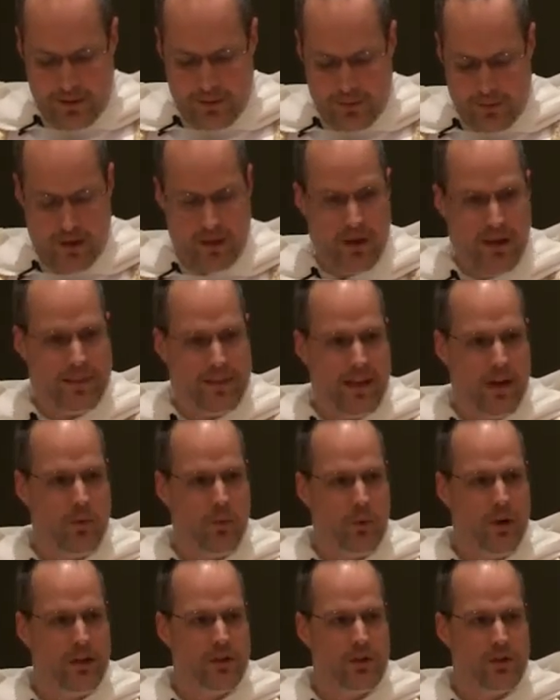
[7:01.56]
What about that
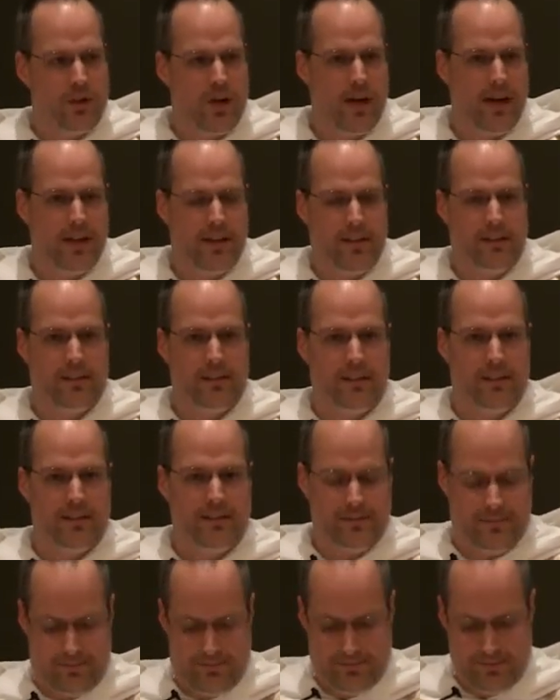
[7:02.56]
one child,
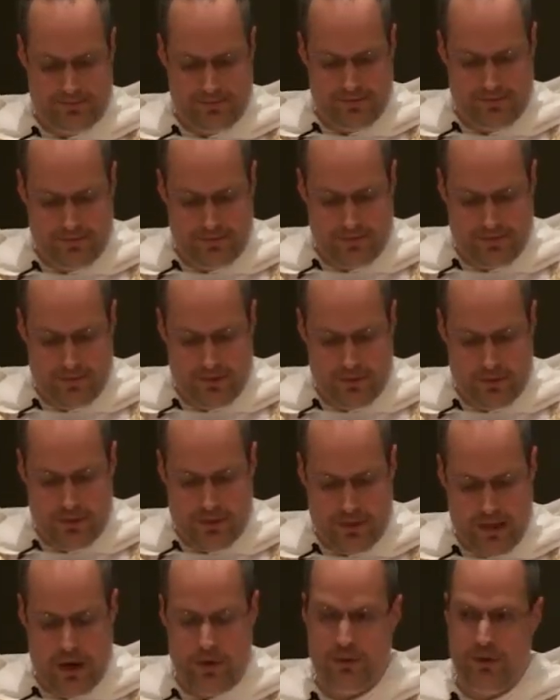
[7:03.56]

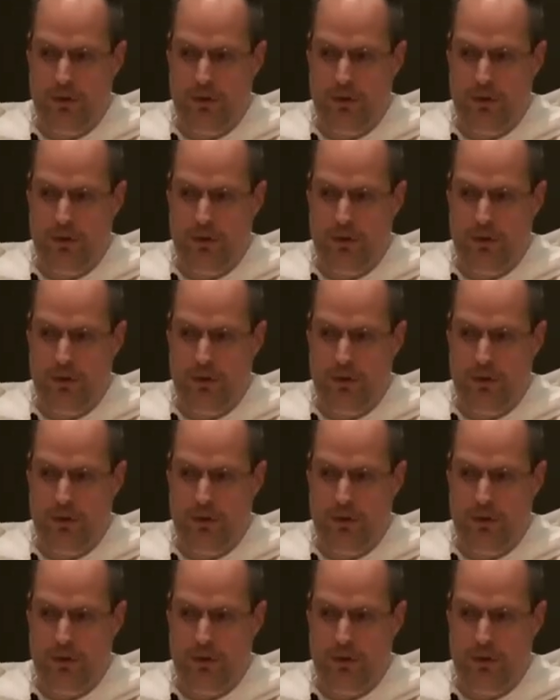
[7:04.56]
without